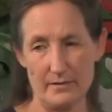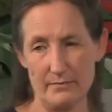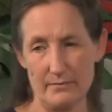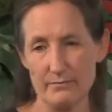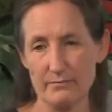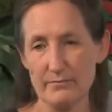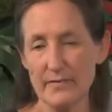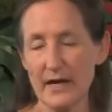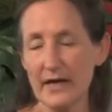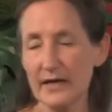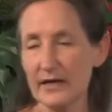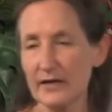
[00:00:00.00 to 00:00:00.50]

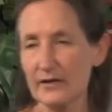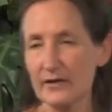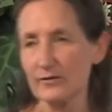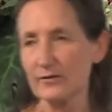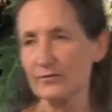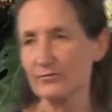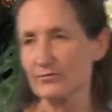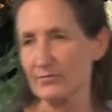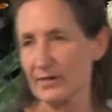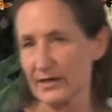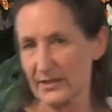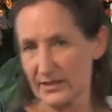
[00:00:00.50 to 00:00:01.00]

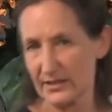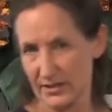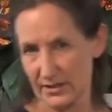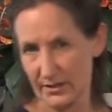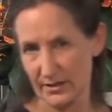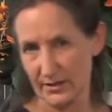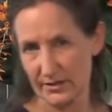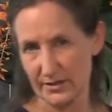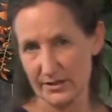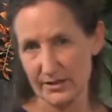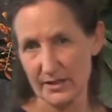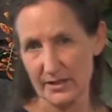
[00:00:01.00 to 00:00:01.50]
medical
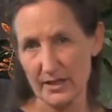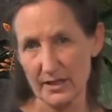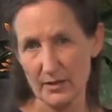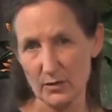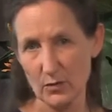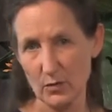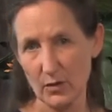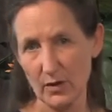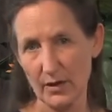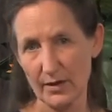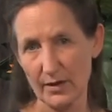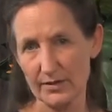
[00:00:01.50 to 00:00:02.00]
research he
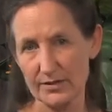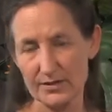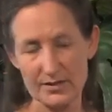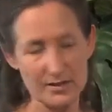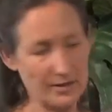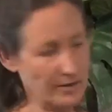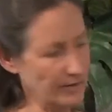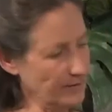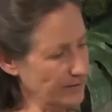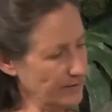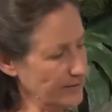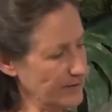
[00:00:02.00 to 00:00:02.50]
quotes.
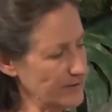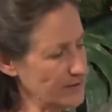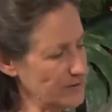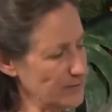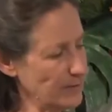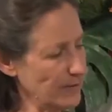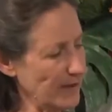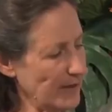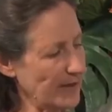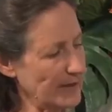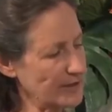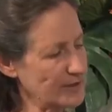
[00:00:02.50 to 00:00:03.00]
On this
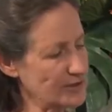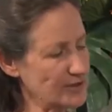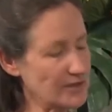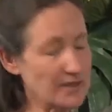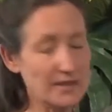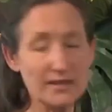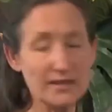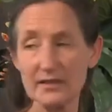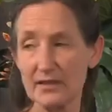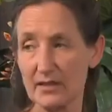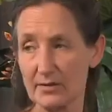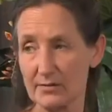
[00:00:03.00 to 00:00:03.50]
page
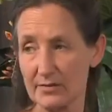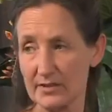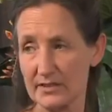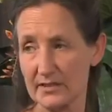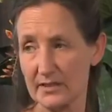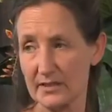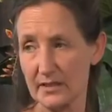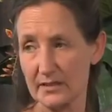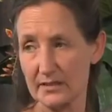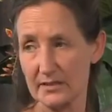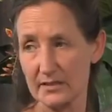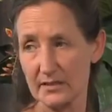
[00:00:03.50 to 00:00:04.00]
here, there are
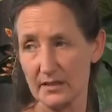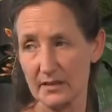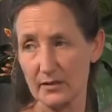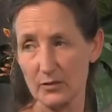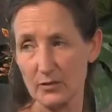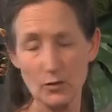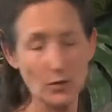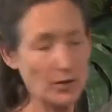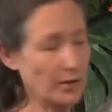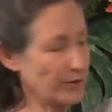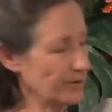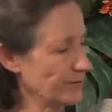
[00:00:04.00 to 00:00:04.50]
16
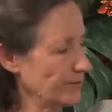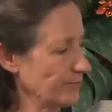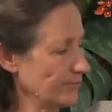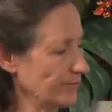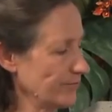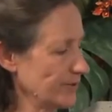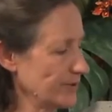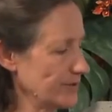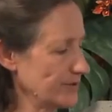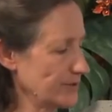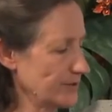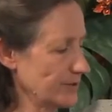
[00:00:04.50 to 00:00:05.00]
quoted
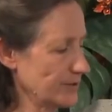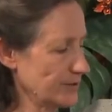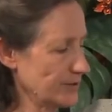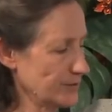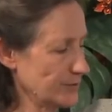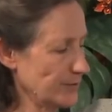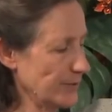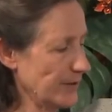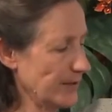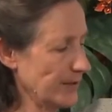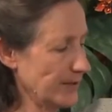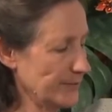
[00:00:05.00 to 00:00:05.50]

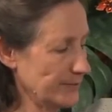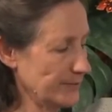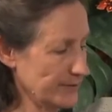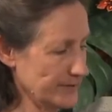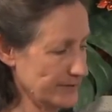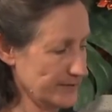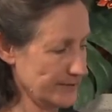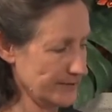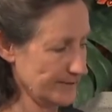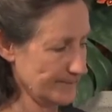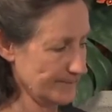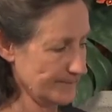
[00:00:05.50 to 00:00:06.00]
research
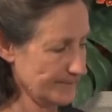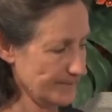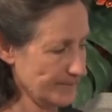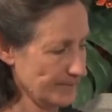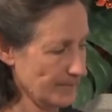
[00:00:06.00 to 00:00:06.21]
papers.